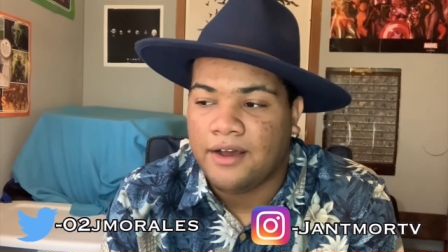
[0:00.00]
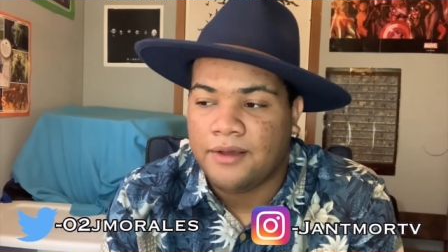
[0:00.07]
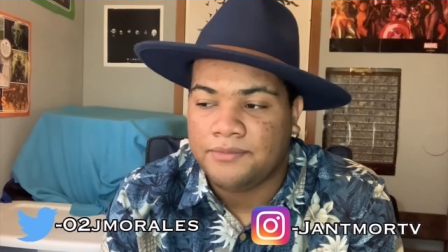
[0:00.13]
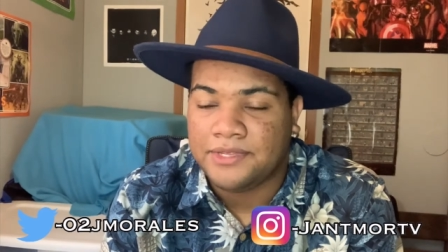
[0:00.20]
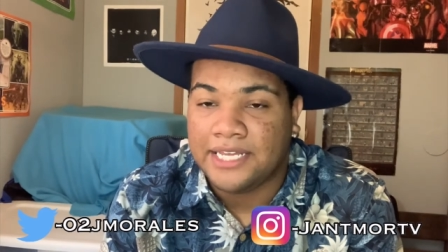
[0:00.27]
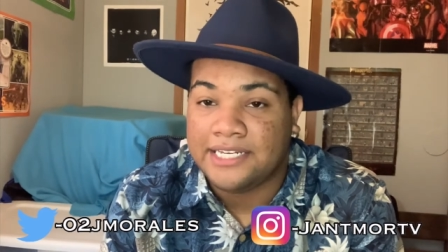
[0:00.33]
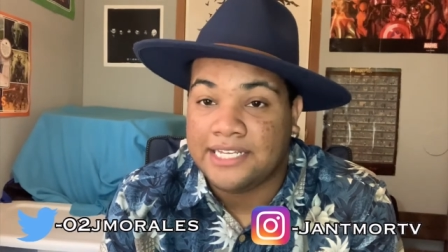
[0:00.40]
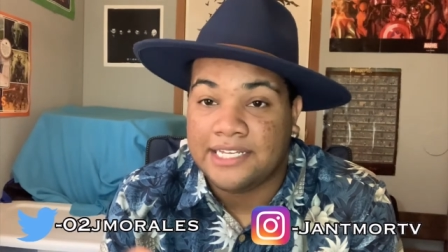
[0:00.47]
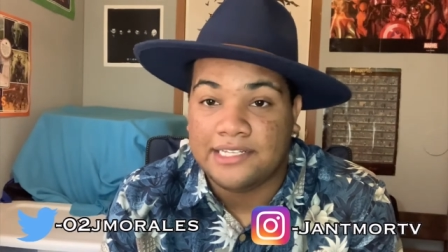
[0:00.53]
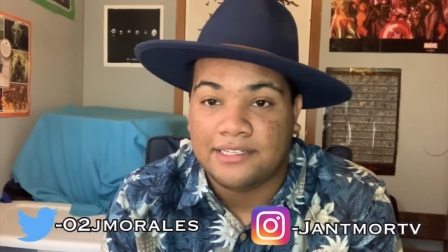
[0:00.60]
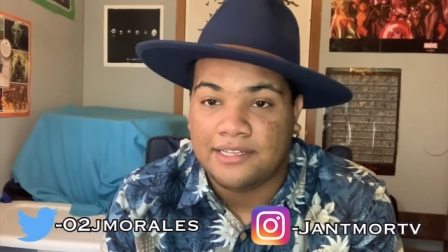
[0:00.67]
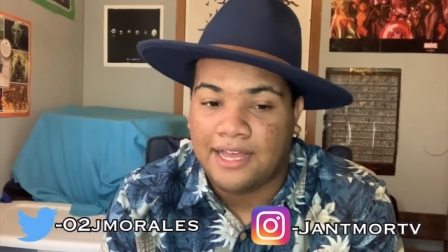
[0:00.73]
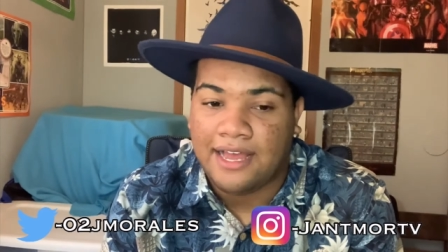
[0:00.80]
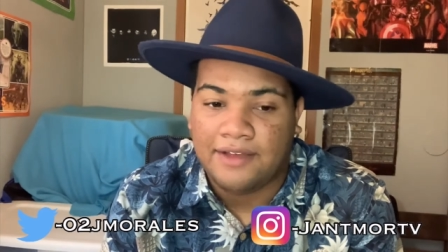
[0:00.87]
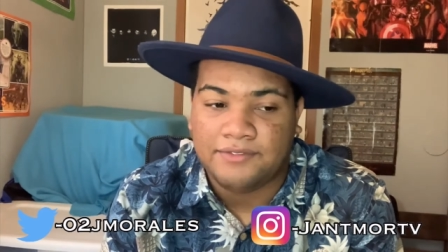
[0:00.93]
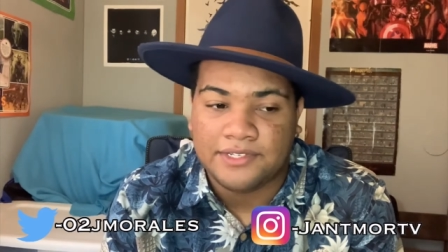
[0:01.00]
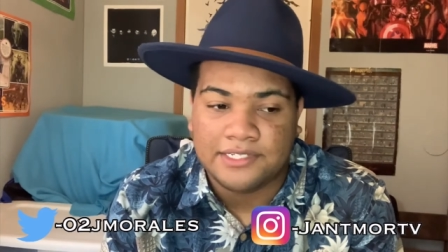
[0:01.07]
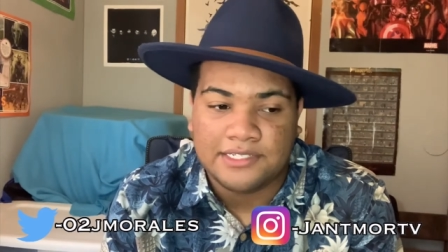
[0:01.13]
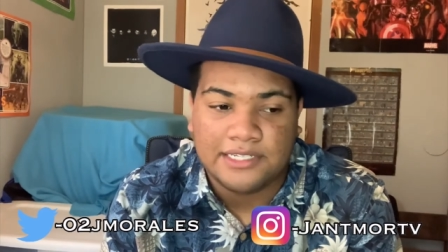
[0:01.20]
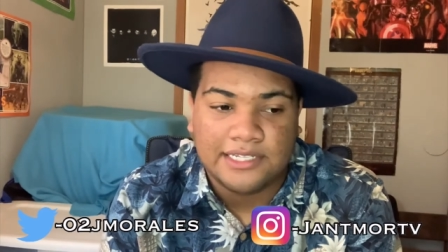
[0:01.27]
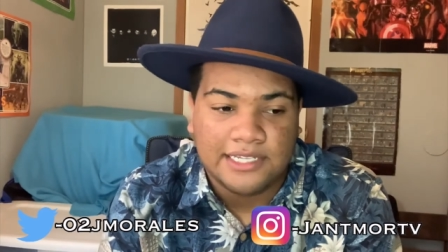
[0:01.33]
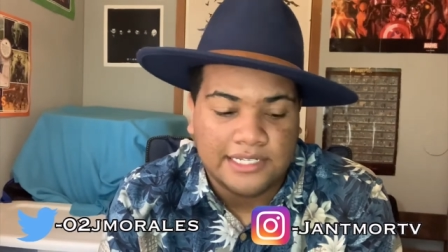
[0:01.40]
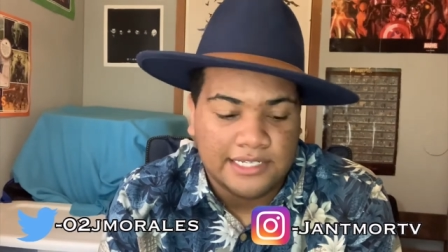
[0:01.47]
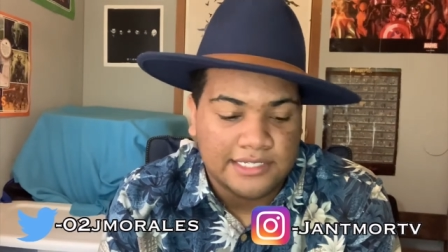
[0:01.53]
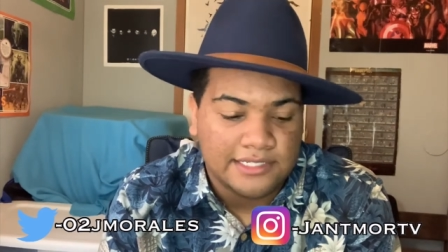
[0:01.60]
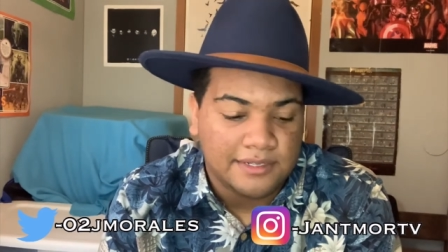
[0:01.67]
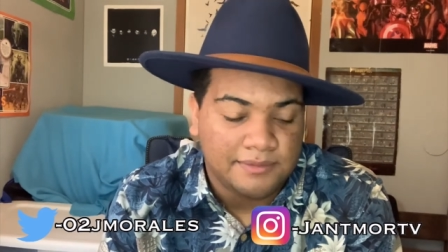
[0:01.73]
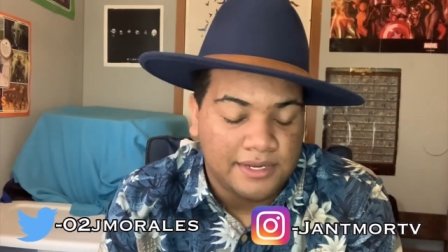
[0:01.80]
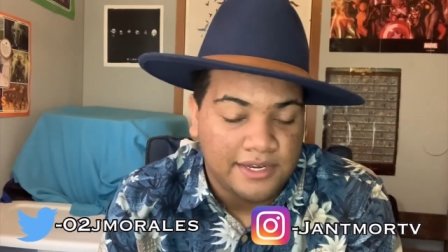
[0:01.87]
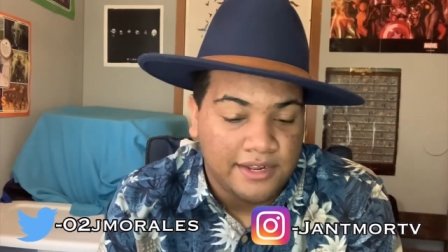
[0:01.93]
Um, they did obviously they did
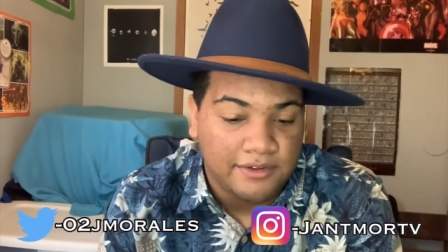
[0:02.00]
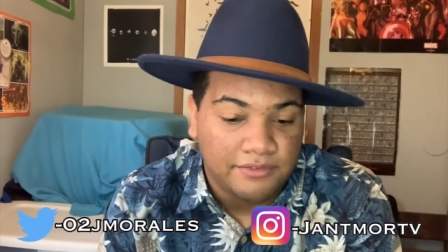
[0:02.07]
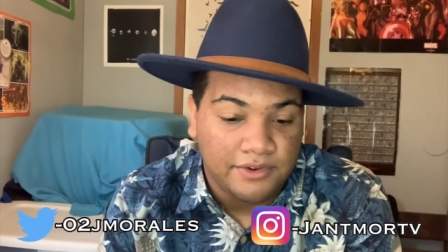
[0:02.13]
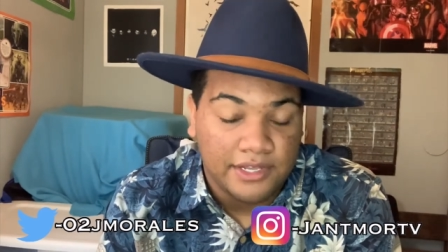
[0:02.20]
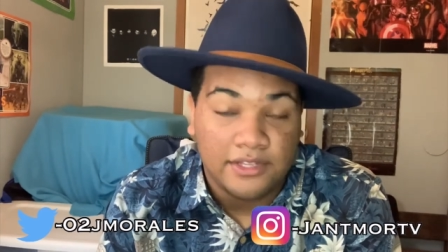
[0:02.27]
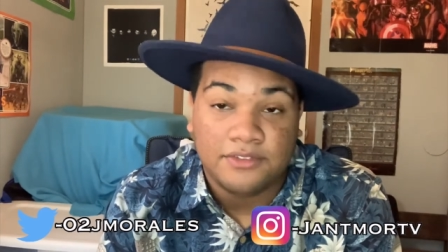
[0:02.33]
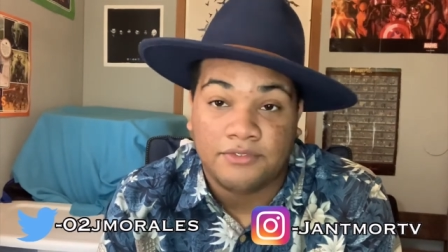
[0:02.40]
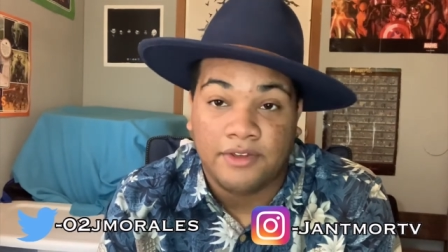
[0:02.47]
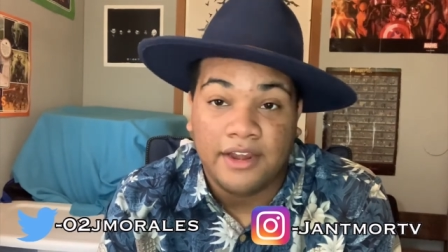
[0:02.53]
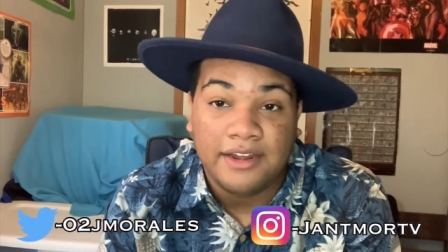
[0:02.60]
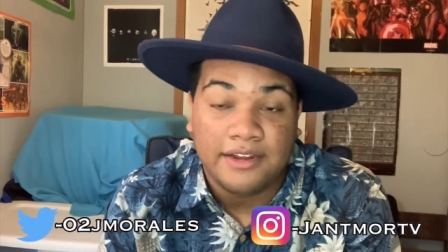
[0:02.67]
something different. He looked very